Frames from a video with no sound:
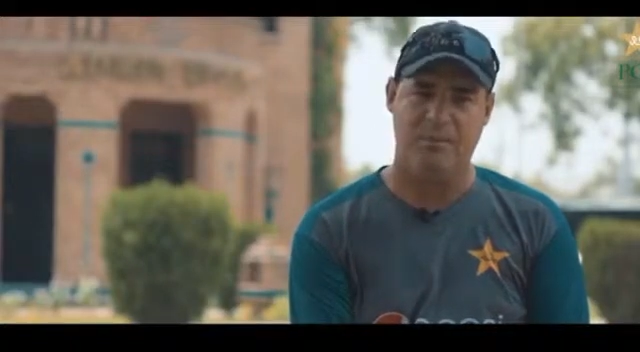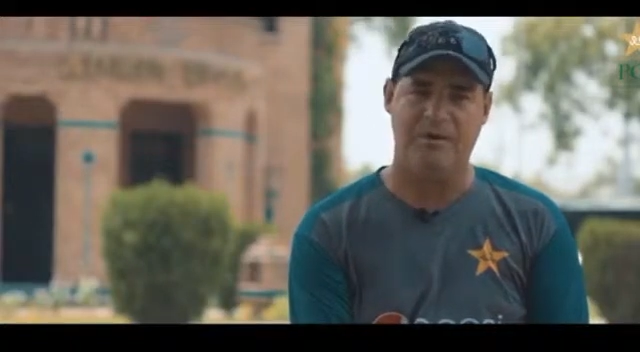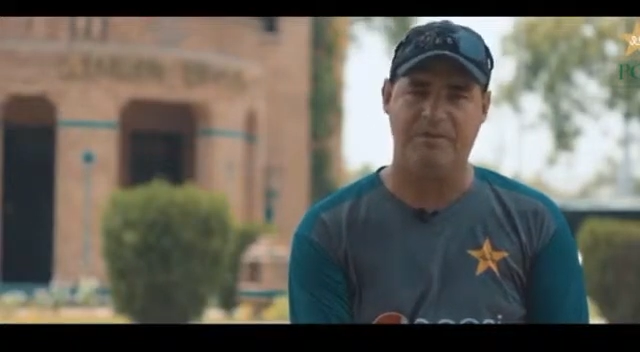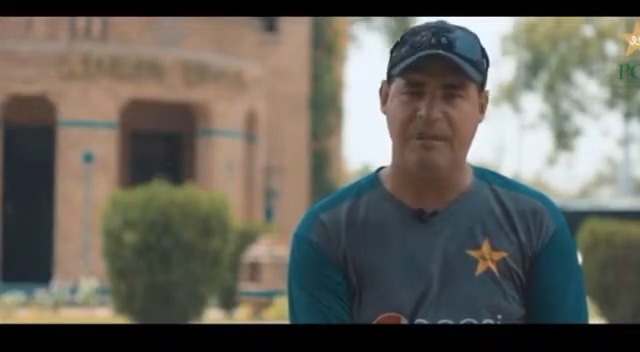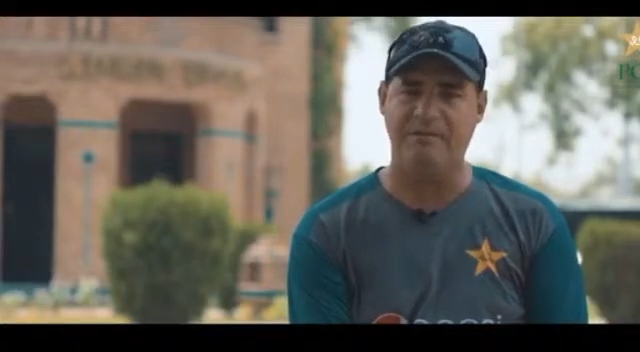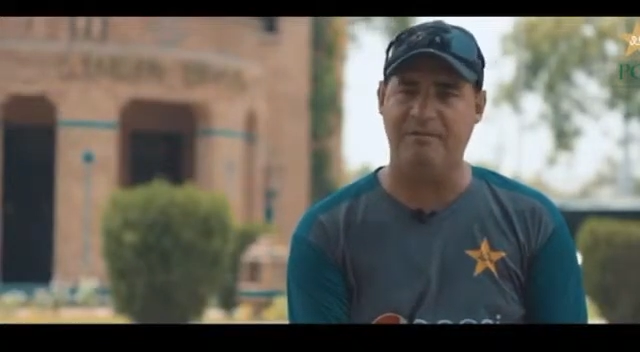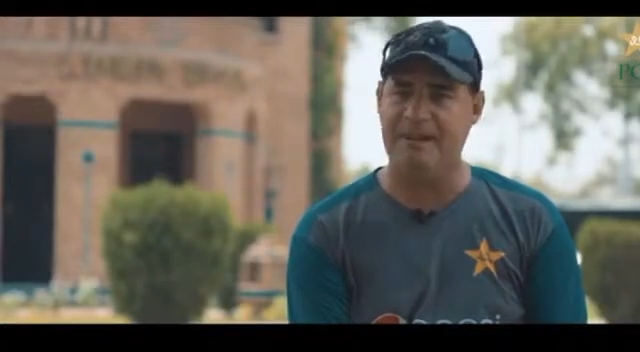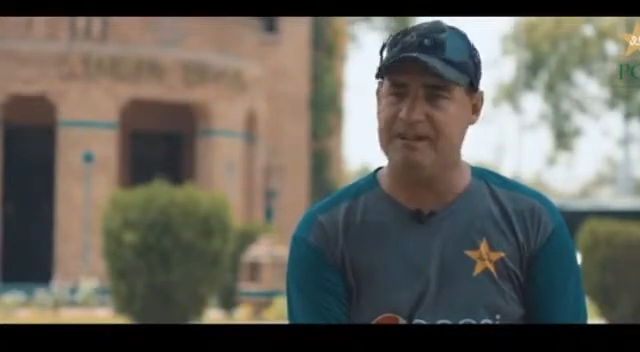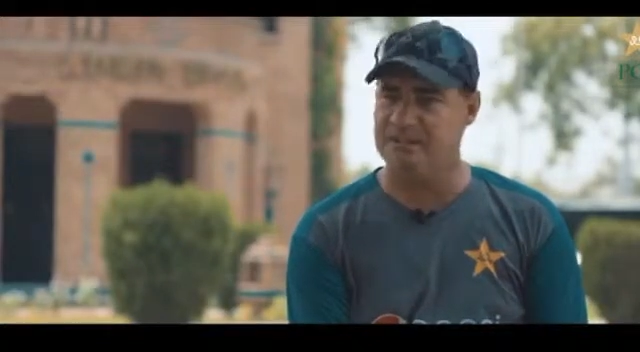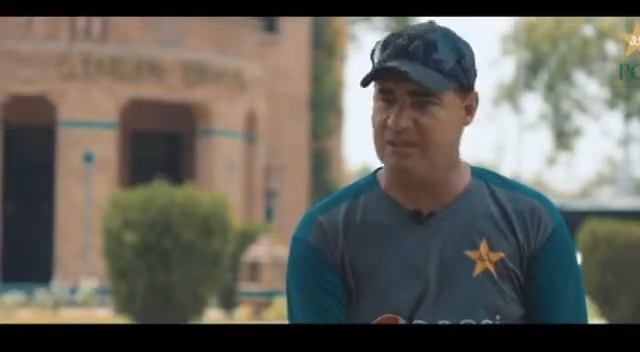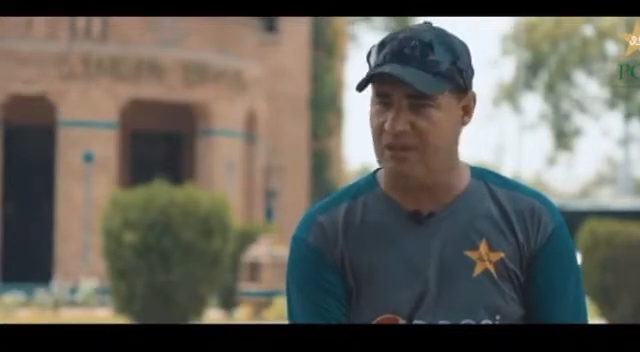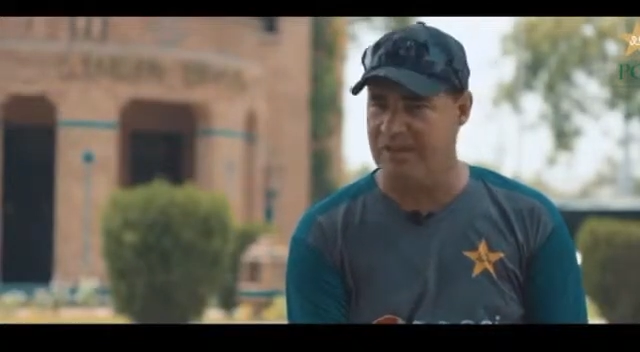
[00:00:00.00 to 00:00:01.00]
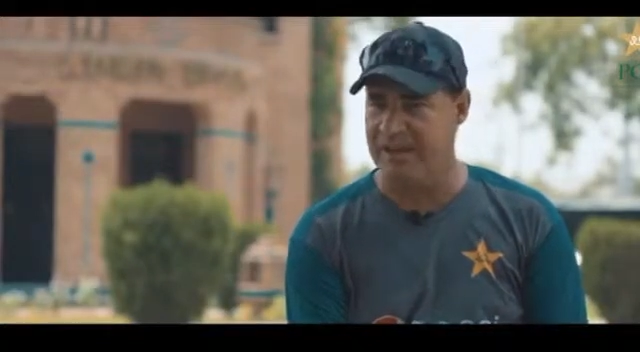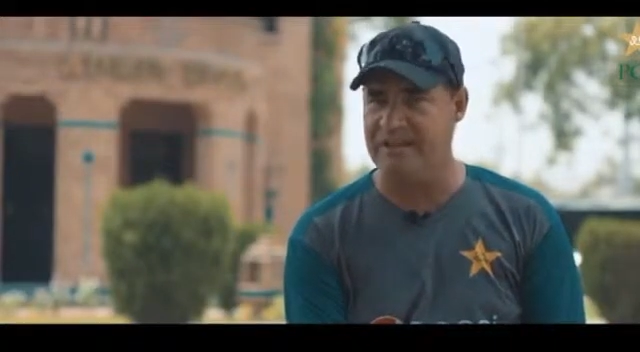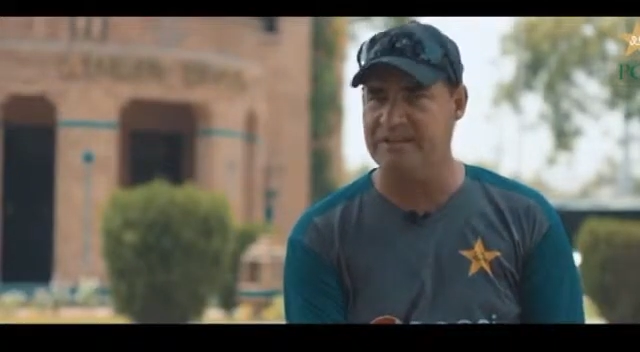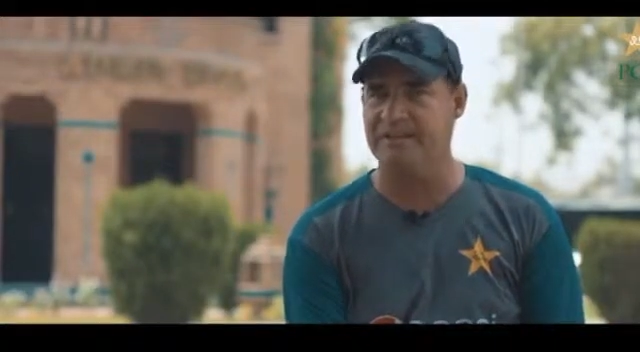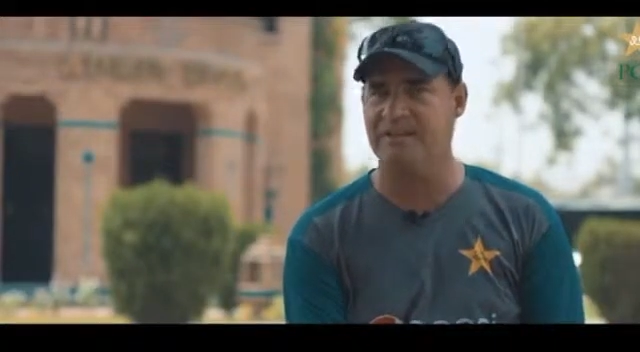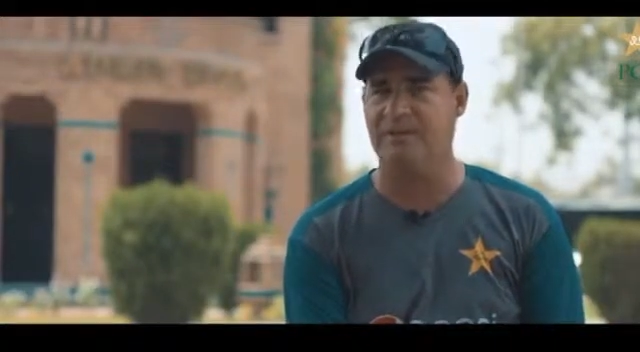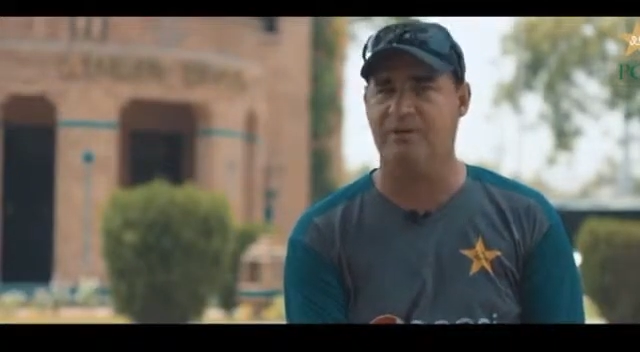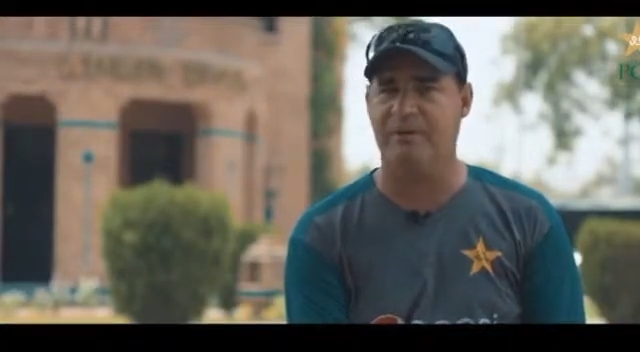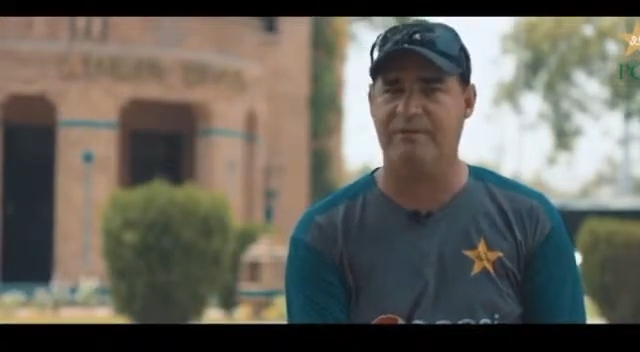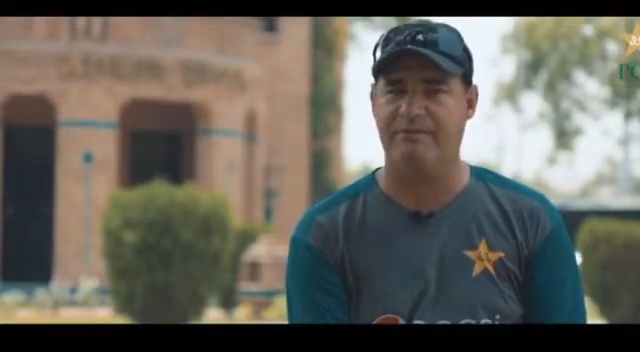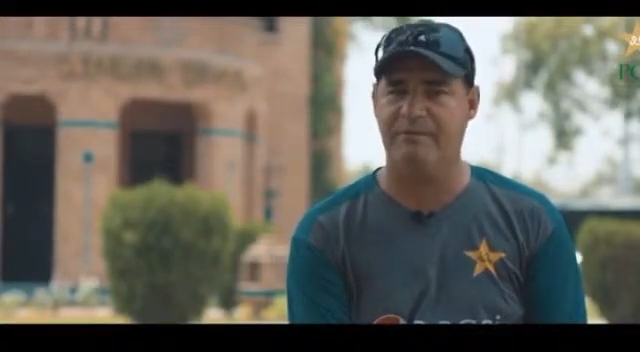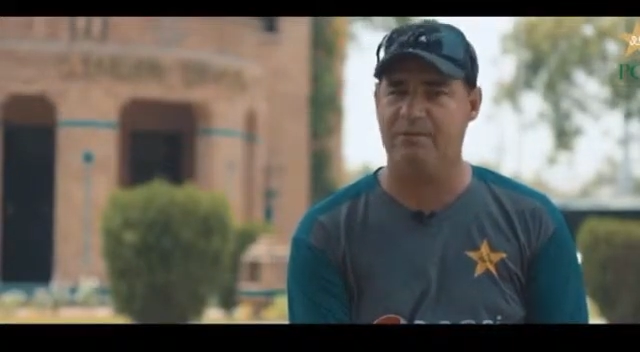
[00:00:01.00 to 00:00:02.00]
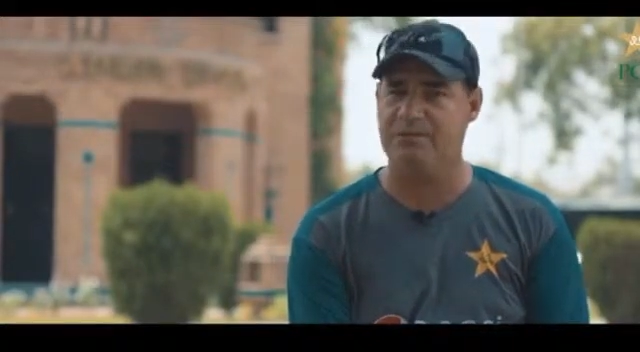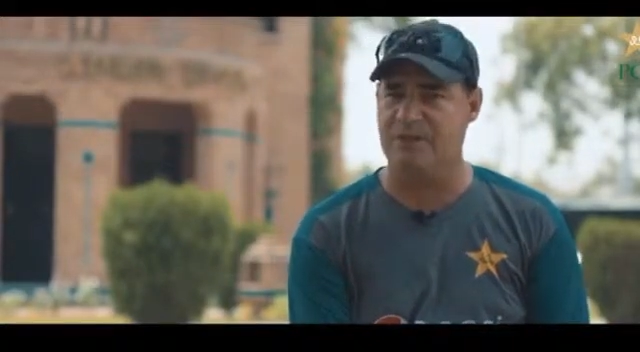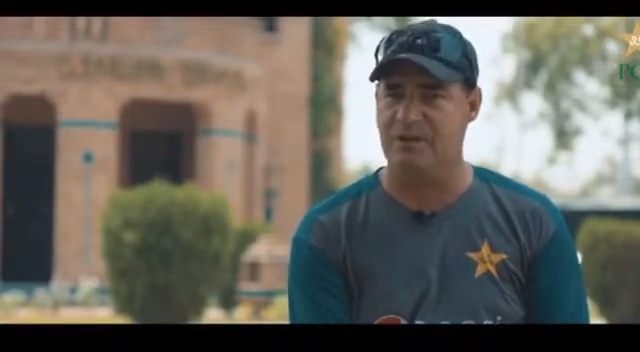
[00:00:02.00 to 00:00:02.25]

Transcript: what they've eaten, are they eating the correct food?